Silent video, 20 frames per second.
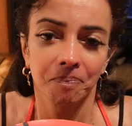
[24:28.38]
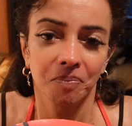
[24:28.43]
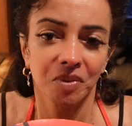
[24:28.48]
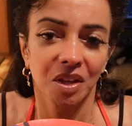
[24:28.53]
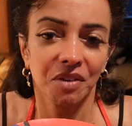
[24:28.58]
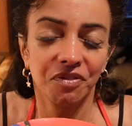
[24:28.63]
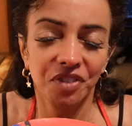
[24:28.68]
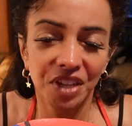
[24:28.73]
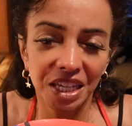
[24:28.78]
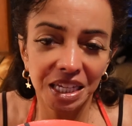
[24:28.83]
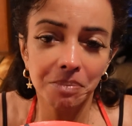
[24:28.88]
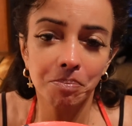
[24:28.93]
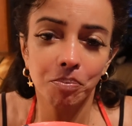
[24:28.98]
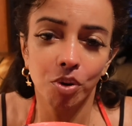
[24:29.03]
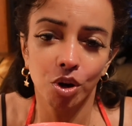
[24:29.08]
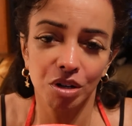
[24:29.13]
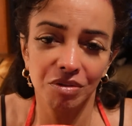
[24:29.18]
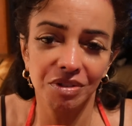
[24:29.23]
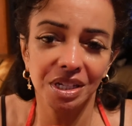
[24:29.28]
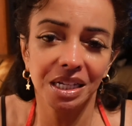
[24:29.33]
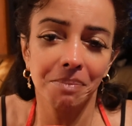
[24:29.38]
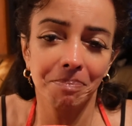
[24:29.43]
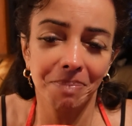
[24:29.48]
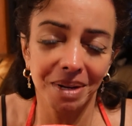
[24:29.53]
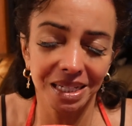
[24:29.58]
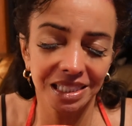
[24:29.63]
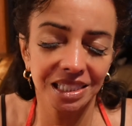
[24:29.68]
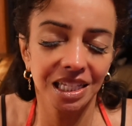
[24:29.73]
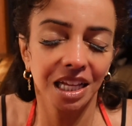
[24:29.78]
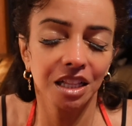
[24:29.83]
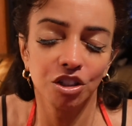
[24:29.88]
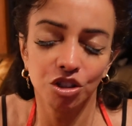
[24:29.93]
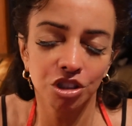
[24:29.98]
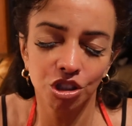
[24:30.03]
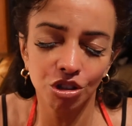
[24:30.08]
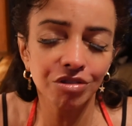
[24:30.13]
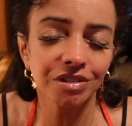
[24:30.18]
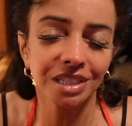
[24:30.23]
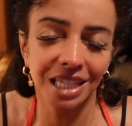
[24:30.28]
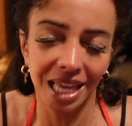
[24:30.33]
vegan Puerto Rican pastel,
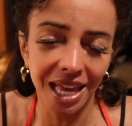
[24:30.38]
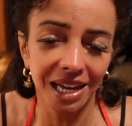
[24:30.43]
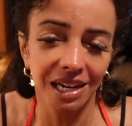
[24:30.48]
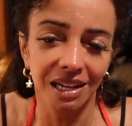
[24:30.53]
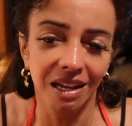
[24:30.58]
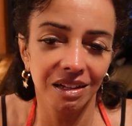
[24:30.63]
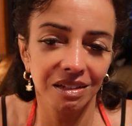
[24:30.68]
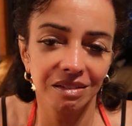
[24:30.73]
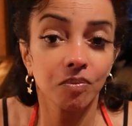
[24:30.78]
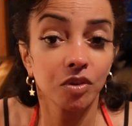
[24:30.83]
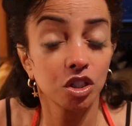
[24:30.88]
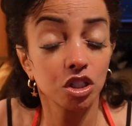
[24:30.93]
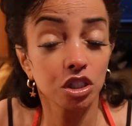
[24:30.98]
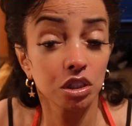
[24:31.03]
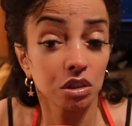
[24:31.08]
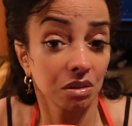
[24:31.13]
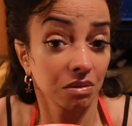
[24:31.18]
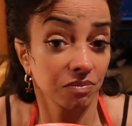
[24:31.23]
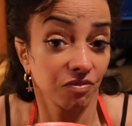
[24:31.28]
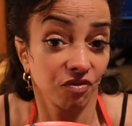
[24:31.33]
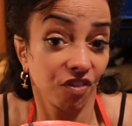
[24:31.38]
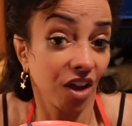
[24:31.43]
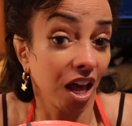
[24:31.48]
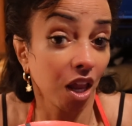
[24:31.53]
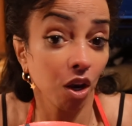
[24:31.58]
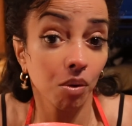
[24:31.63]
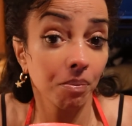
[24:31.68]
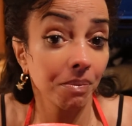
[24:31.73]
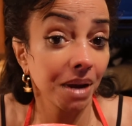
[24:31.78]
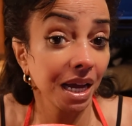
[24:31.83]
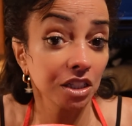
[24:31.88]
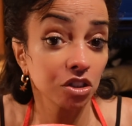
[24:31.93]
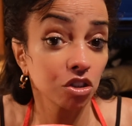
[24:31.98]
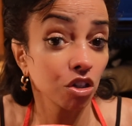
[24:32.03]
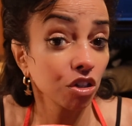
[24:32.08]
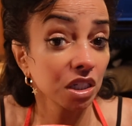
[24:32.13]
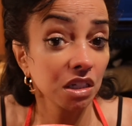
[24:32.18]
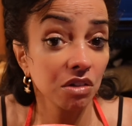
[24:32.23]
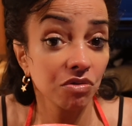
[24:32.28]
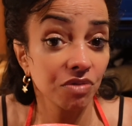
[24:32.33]
you'll get it. Just follow my
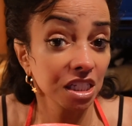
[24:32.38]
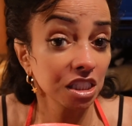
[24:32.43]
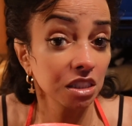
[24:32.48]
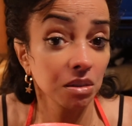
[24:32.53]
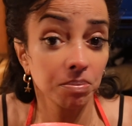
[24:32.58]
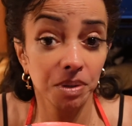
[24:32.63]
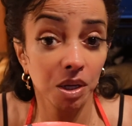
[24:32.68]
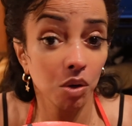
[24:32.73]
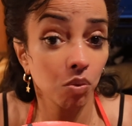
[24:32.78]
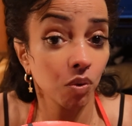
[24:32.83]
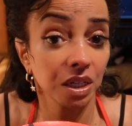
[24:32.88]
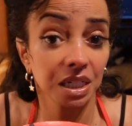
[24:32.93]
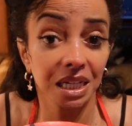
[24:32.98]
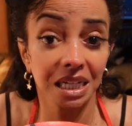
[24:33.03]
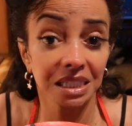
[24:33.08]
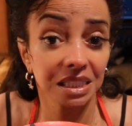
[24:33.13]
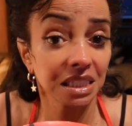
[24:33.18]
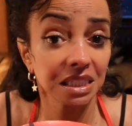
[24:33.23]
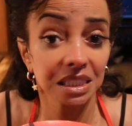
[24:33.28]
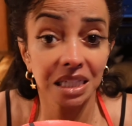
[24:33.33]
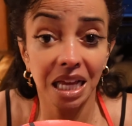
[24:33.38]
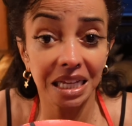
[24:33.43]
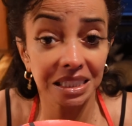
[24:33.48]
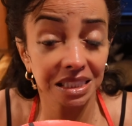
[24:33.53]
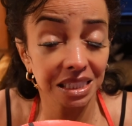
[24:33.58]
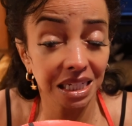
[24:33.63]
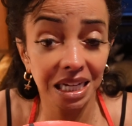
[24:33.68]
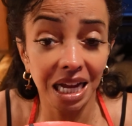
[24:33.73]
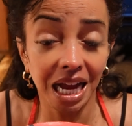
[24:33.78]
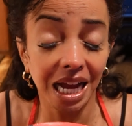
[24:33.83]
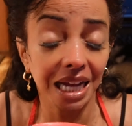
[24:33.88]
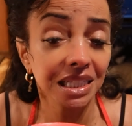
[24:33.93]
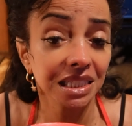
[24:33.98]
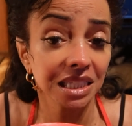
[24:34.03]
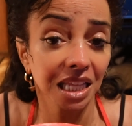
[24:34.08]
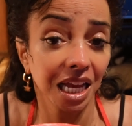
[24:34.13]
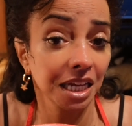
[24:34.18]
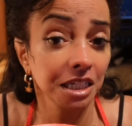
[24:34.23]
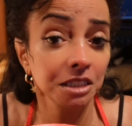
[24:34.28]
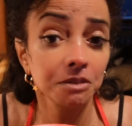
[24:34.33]
turkey recipe one as a
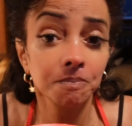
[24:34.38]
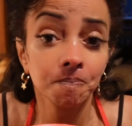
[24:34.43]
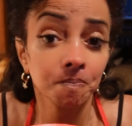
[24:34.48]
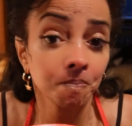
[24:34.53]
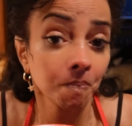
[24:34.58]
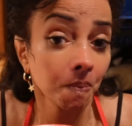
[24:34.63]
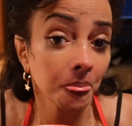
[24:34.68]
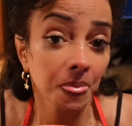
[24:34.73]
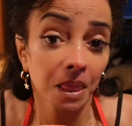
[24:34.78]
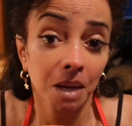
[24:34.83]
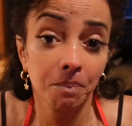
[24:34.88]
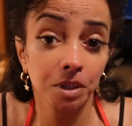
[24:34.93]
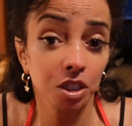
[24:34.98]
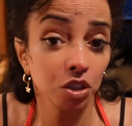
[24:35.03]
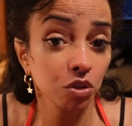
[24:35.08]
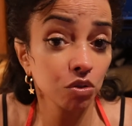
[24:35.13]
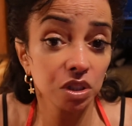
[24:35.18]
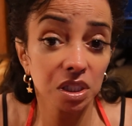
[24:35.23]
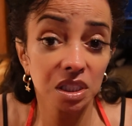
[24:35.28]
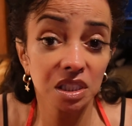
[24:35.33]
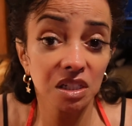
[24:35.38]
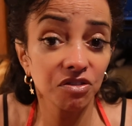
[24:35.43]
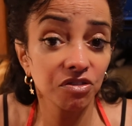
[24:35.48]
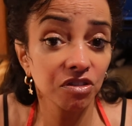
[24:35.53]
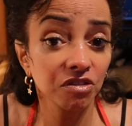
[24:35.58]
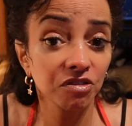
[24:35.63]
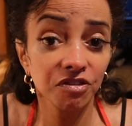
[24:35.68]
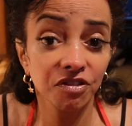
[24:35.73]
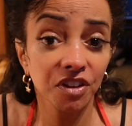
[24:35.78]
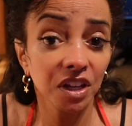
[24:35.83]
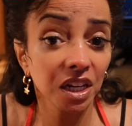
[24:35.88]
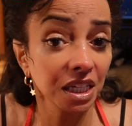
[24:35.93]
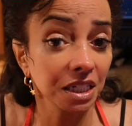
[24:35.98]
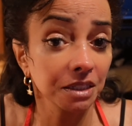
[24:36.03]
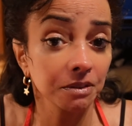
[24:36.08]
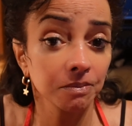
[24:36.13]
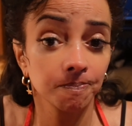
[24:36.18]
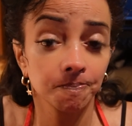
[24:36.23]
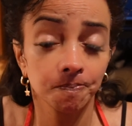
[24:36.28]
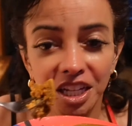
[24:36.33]
guideline, but use a different
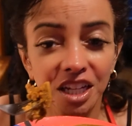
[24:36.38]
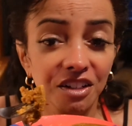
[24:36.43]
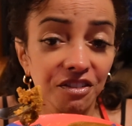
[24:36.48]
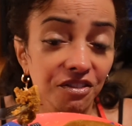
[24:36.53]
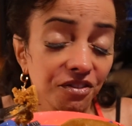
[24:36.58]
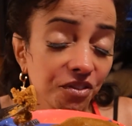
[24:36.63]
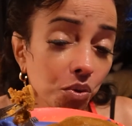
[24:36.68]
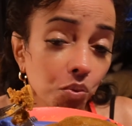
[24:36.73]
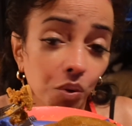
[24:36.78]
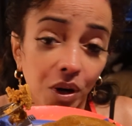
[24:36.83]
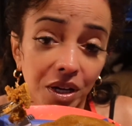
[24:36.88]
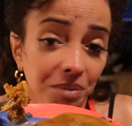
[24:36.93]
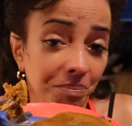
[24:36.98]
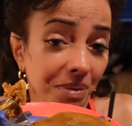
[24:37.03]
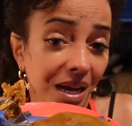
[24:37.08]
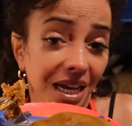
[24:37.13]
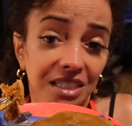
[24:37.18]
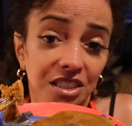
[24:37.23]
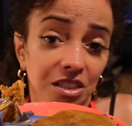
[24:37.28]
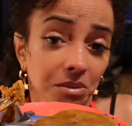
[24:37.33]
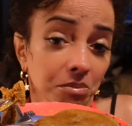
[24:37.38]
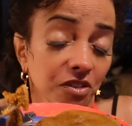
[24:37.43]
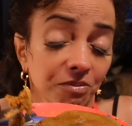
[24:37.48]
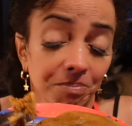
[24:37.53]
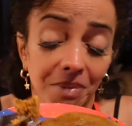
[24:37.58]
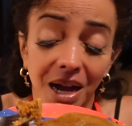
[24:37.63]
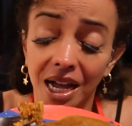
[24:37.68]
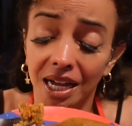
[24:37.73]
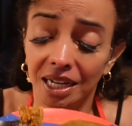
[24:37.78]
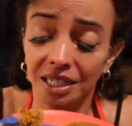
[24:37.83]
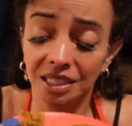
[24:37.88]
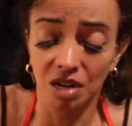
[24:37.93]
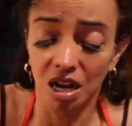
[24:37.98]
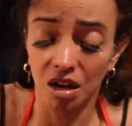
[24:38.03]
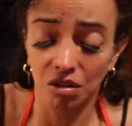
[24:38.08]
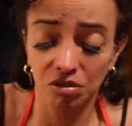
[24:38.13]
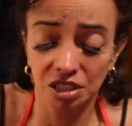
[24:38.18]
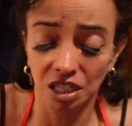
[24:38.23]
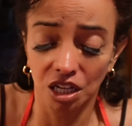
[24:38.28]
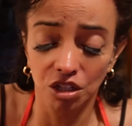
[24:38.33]
filling. And if you want to buy some of mine,
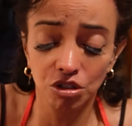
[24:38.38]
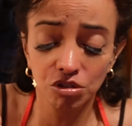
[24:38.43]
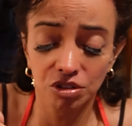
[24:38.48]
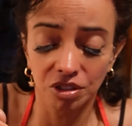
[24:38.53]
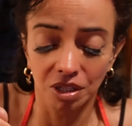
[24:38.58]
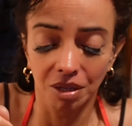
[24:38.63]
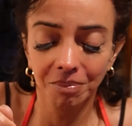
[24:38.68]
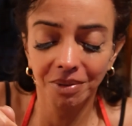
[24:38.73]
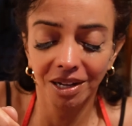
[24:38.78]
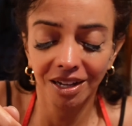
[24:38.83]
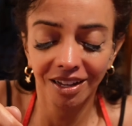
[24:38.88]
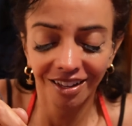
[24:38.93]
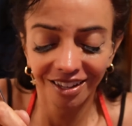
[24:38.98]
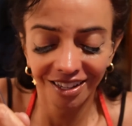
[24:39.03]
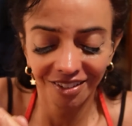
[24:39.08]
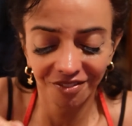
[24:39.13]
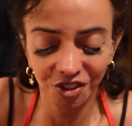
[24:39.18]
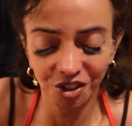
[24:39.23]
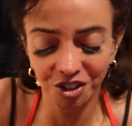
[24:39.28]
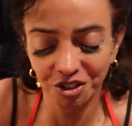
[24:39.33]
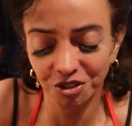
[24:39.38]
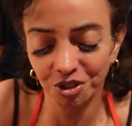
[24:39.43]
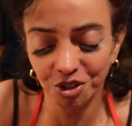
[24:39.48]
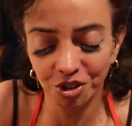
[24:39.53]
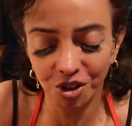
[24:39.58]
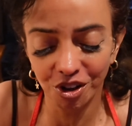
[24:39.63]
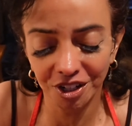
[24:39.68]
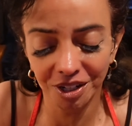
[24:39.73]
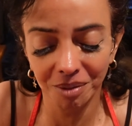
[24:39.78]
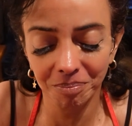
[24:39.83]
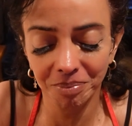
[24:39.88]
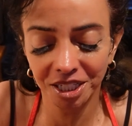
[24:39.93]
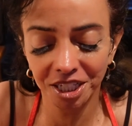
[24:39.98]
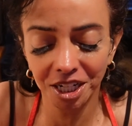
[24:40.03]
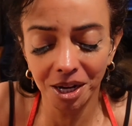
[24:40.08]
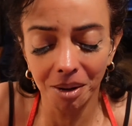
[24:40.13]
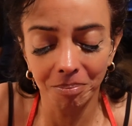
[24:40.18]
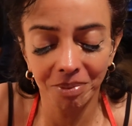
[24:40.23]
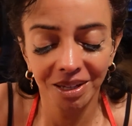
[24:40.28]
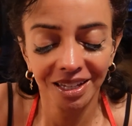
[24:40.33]
I'll sell you some. If you're in New York, come pick it
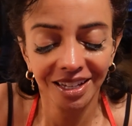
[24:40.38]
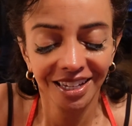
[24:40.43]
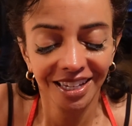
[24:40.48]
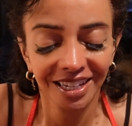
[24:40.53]
up.